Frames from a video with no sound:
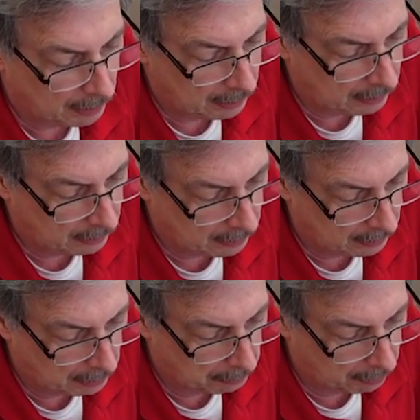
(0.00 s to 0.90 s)
on to
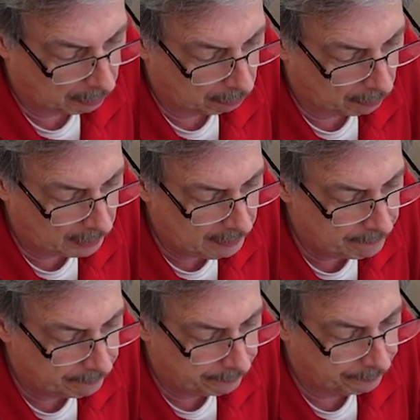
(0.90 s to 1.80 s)
number 3,
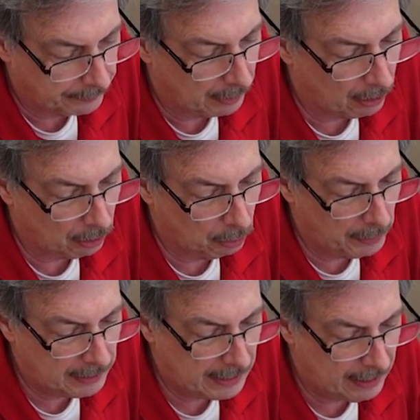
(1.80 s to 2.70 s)
all the
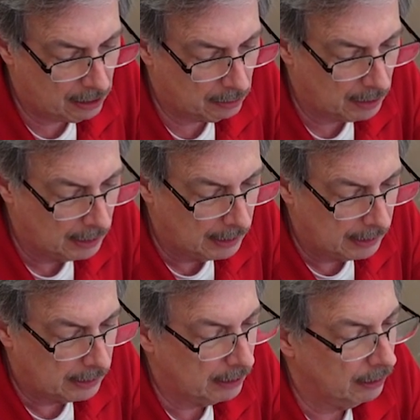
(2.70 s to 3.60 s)
way down
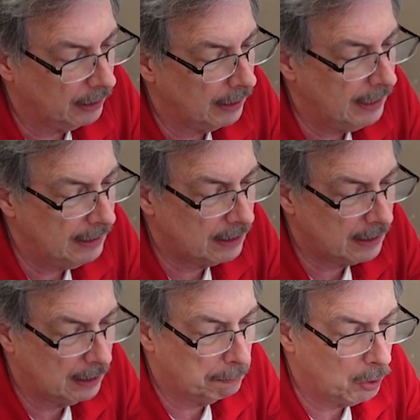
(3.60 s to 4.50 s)
till it hits
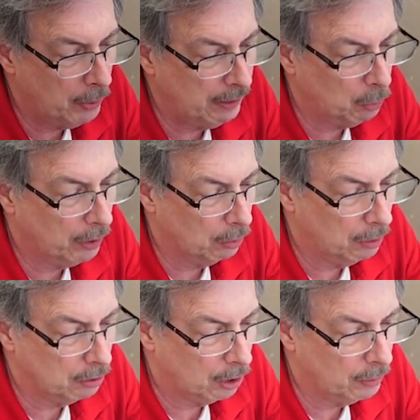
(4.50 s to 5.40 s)
the point where it
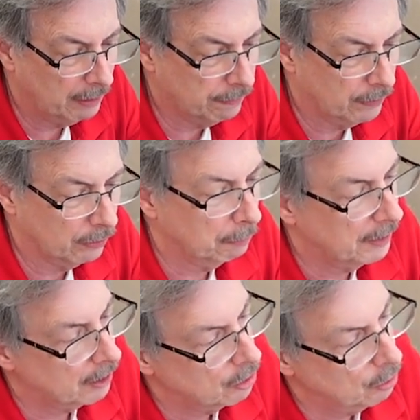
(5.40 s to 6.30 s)
won't go any further,
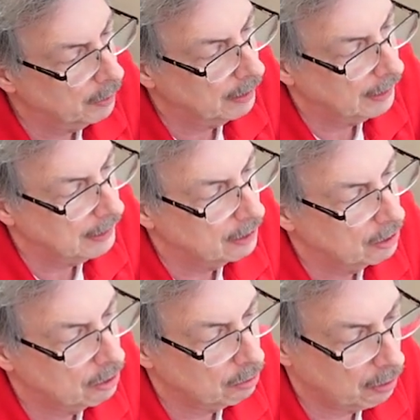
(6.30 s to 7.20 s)
because you want a
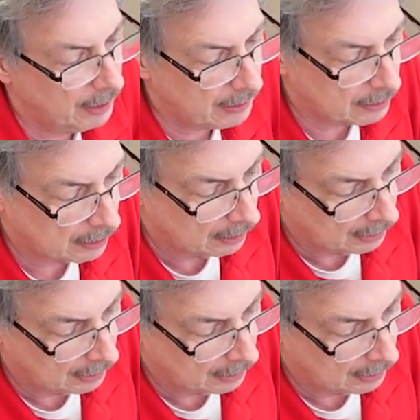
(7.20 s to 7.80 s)
straight